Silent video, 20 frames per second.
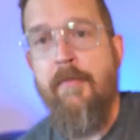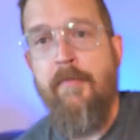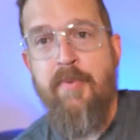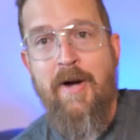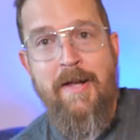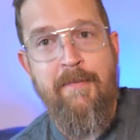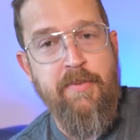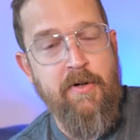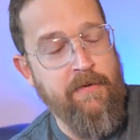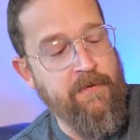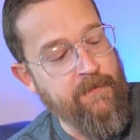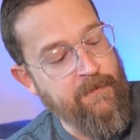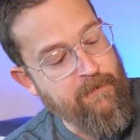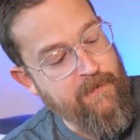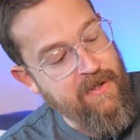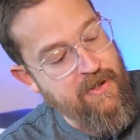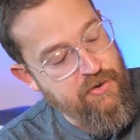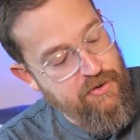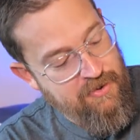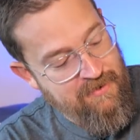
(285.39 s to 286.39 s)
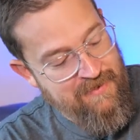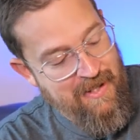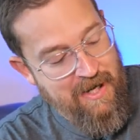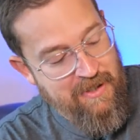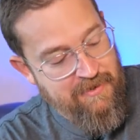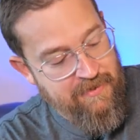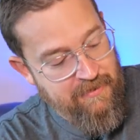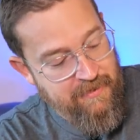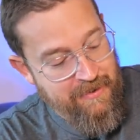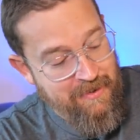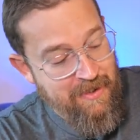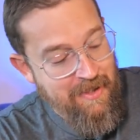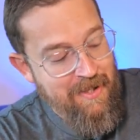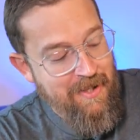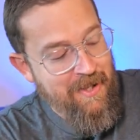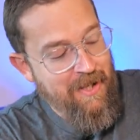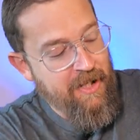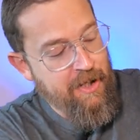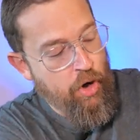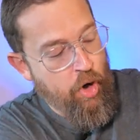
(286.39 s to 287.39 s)
the bright burst finish is
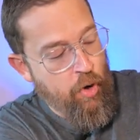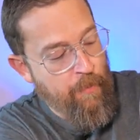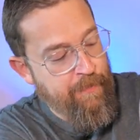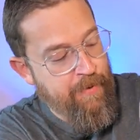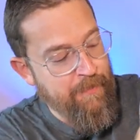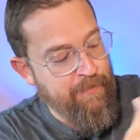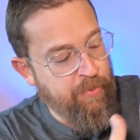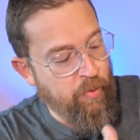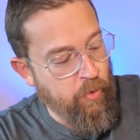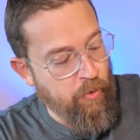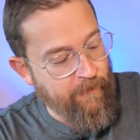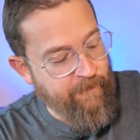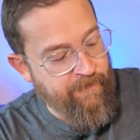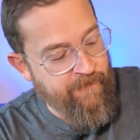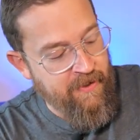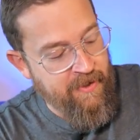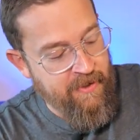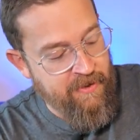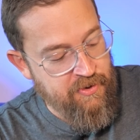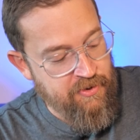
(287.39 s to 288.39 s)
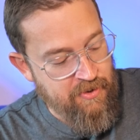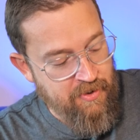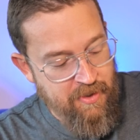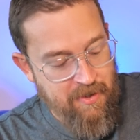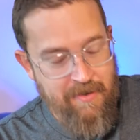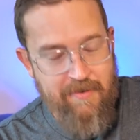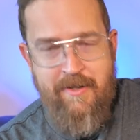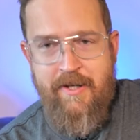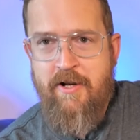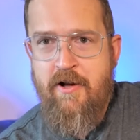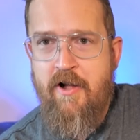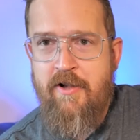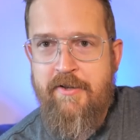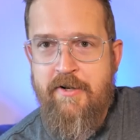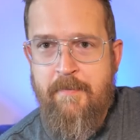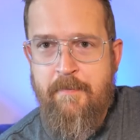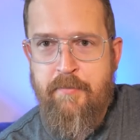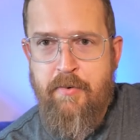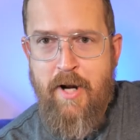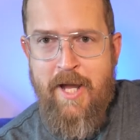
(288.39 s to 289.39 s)
actually an open pore finish. They call
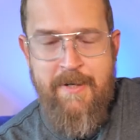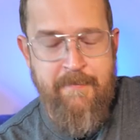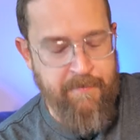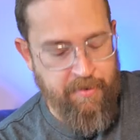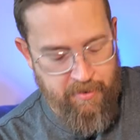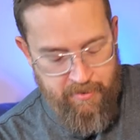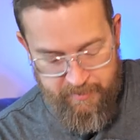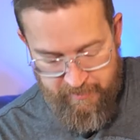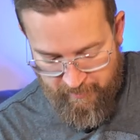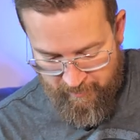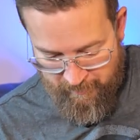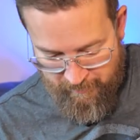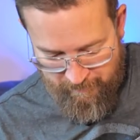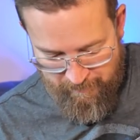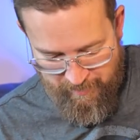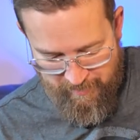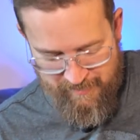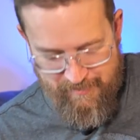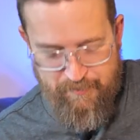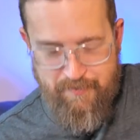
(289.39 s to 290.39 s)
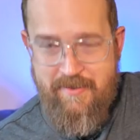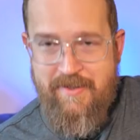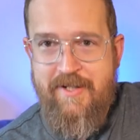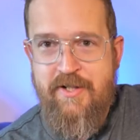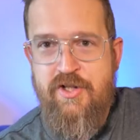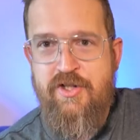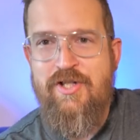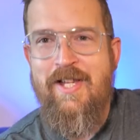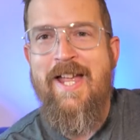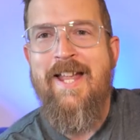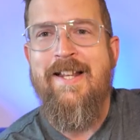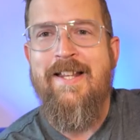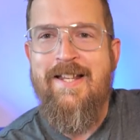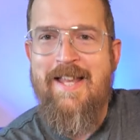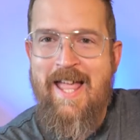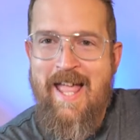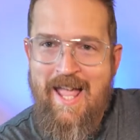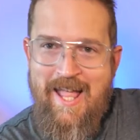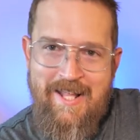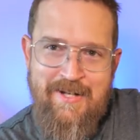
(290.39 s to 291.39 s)
it a bright burst, but it's really a
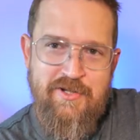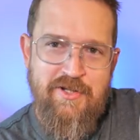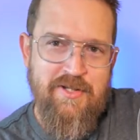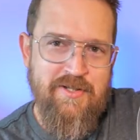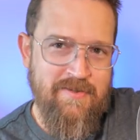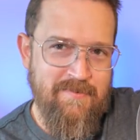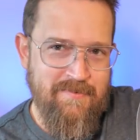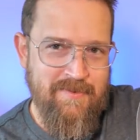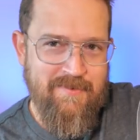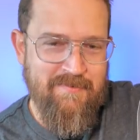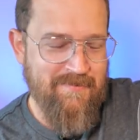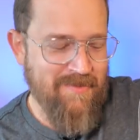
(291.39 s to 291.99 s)
shaded edge.